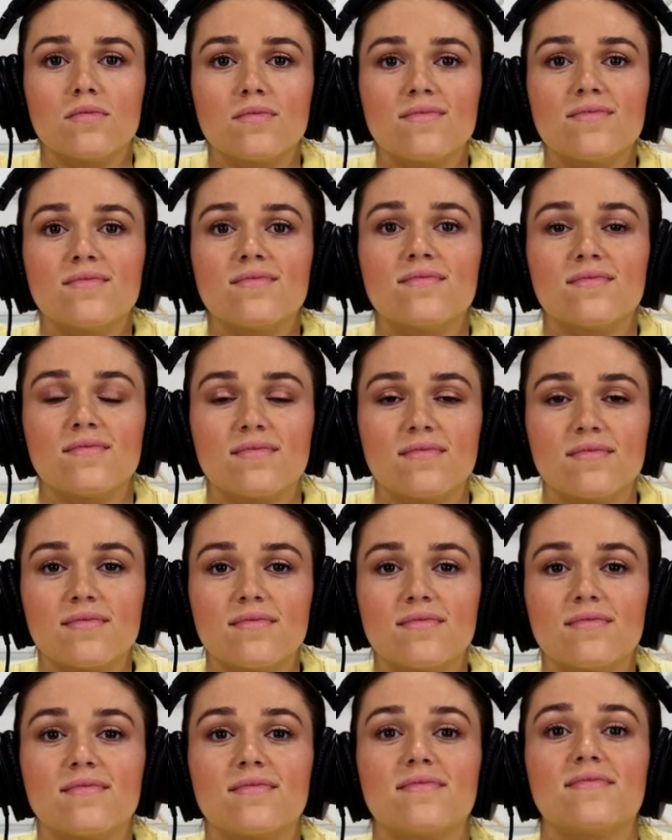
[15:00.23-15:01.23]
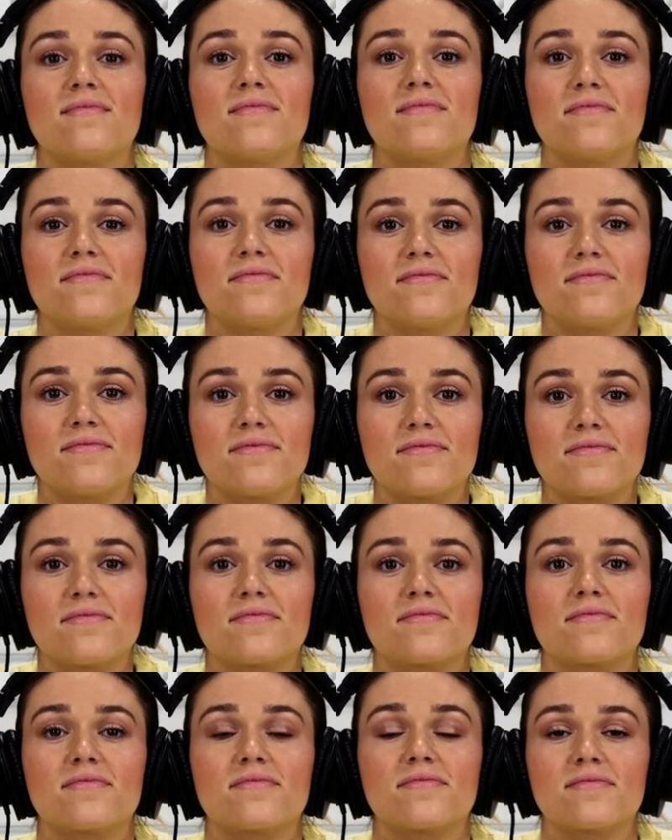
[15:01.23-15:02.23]

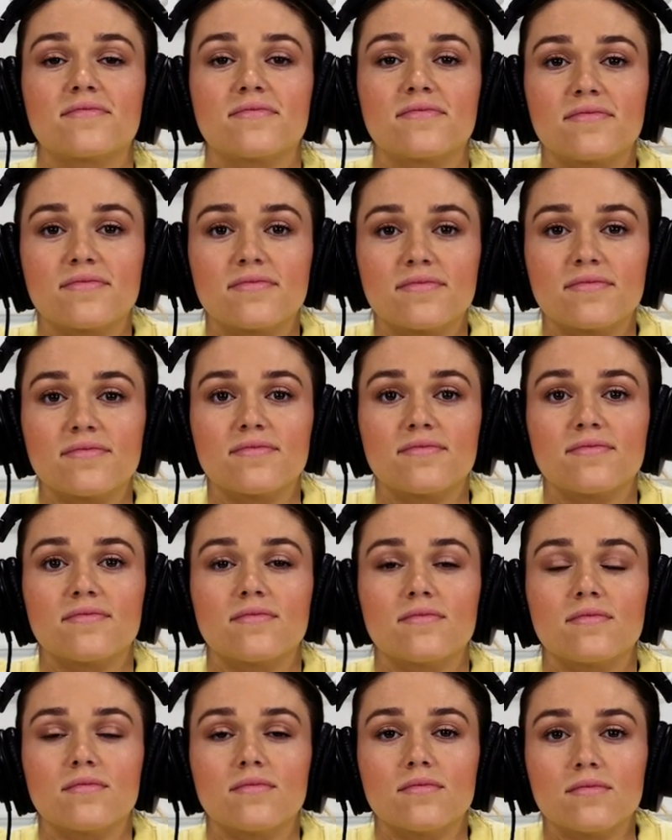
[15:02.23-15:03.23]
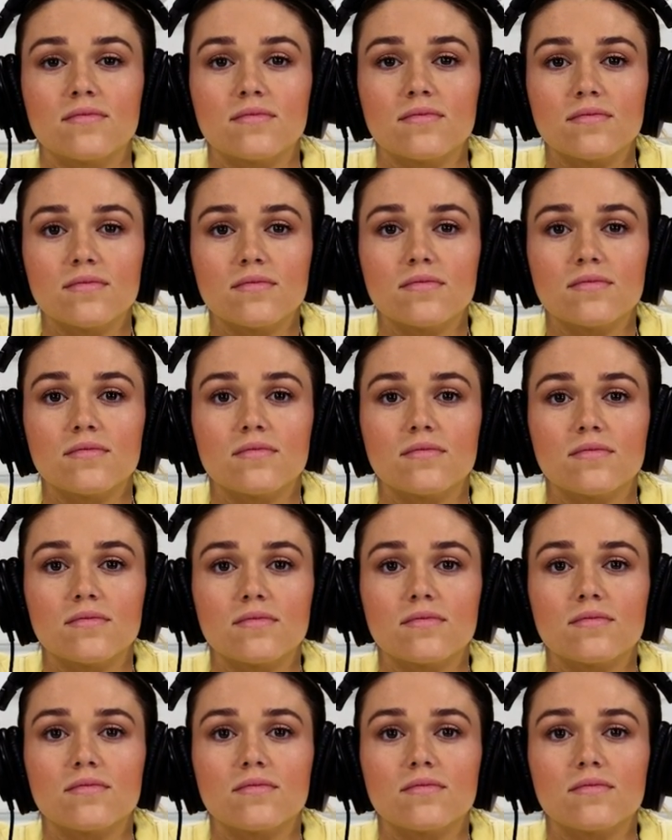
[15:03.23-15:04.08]
(not speaking)